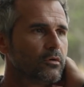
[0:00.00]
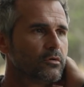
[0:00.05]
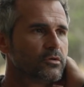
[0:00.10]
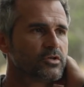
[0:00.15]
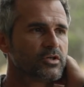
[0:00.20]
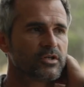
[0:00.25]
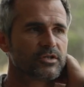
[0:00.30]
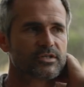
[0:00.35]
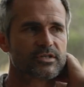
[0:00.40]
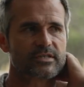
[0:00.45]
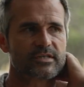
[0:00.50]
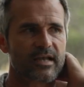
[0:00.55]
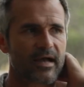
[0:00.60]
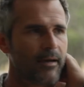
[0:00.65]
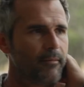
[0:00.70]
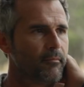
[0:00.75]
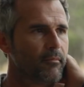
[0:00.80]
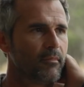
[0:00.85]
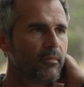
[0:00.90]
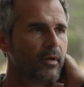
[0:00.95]
She'll just
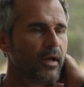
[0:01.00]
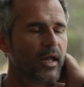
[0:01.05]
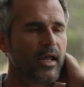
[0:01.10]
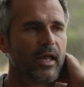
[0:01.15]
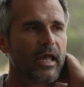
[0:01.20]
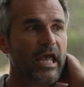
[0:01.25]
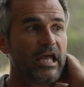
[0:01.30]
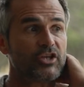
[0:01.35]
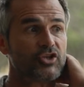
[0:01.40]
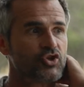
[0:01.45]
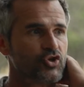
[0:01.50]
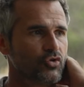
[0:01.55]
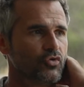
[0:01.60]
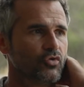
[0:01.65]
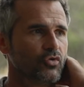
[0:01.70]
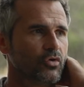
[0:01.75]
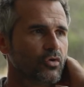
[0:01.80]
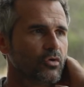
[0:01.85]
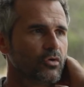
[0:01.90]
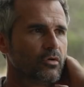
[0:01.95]
come at
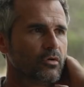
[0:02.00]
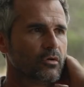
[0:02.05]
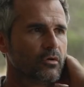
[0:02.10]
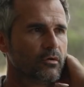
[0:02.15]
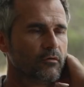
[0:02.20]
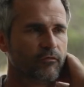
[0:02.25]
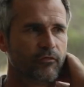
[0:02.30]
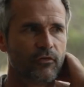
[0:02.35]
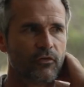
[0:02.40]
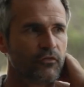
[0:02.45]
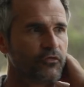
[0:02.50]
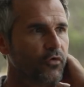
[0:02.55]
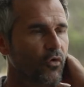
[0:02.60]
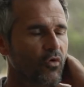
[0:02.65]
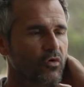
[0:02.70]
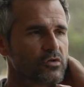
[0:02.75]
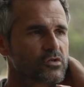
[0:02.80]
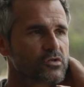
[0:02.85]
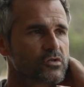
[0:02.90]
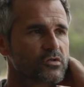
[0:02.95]
you full
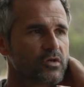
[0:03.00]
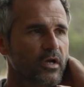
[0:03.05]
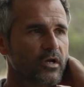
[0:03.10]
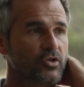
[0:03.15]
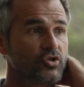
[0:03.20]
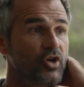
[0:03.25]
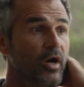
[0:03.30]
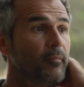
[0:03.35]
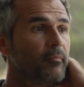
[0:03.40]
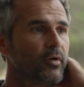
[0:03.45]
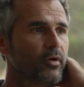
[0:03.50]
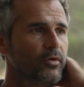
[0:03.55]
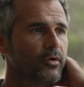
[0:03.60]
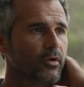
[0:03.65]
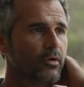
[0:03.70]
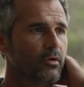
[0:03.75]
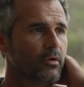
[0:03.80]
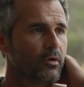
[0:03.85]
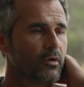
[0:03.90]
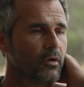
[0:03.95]
force and jump on
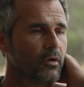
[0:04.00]
you